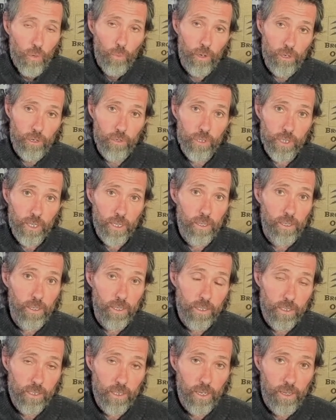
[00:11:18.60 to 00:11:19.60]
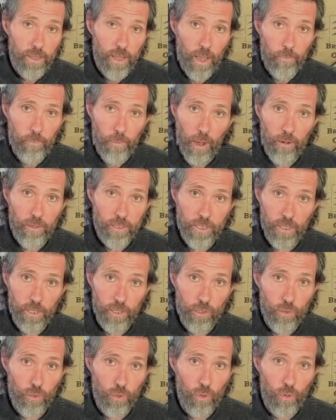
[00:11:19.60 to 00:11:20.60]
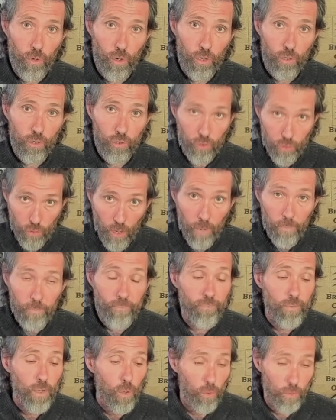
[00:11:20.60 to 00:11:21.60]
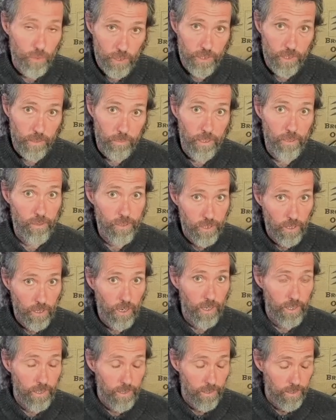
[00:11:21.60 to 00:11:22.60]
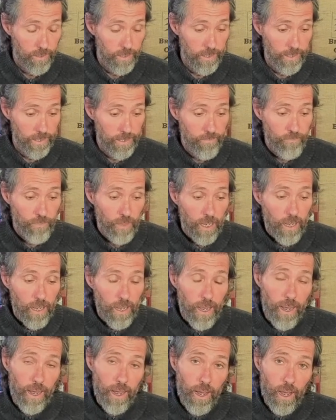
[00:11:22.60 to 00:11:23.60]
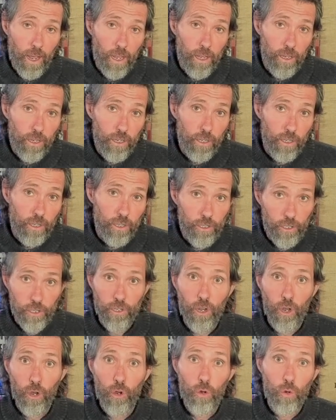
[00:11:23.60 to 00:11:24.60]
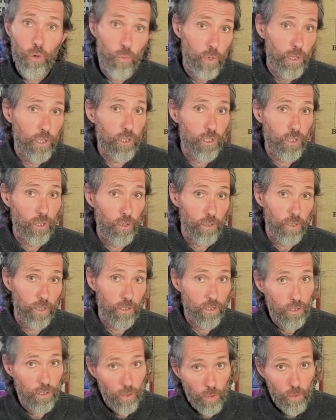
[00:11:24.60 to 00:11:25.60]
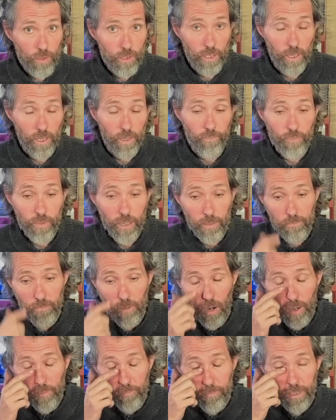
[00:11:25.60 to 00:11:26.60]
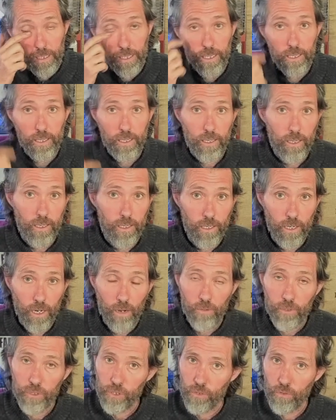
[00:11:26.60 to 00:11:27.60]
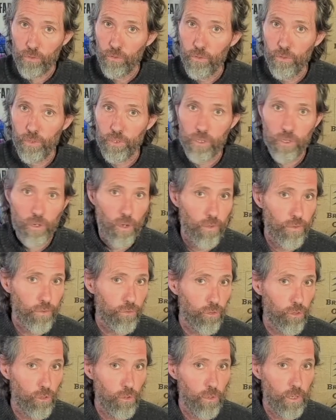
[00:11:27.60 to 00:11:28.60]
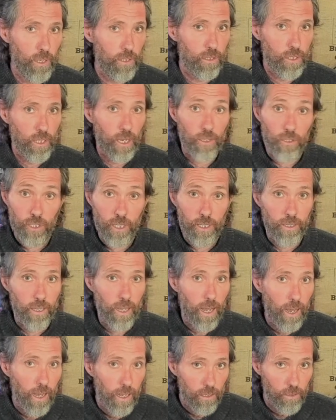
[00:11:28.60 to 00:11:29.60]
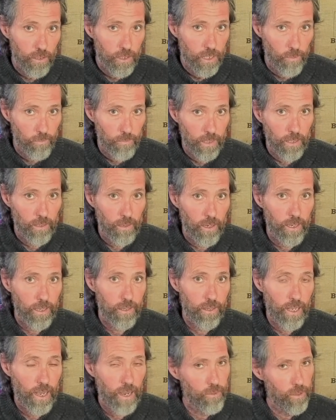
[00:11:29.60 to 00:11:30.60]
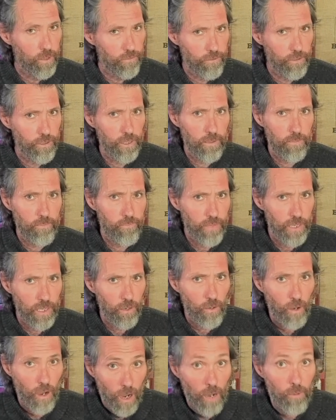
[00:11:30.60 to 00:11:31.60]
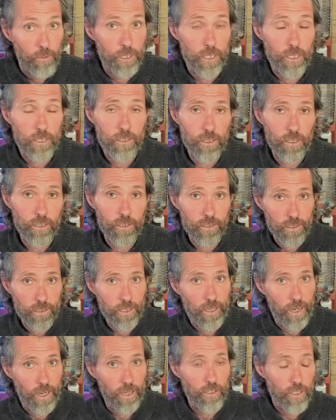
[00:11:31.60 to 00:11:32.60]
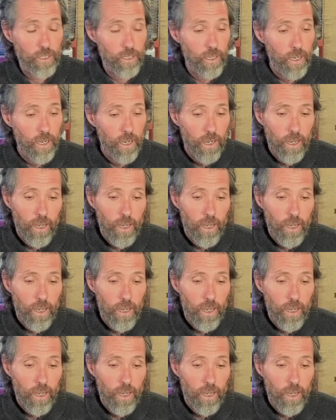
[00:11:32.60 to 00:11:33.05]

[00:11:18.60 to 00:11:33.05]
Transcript: When you suddenly see that parasitic draw drop or disappear entirely, ideally, uh, you know which circuit's causing it. It might be, you know, a screw that's gone through and it's touching the hull or something like that with a very, you know, high resistance connection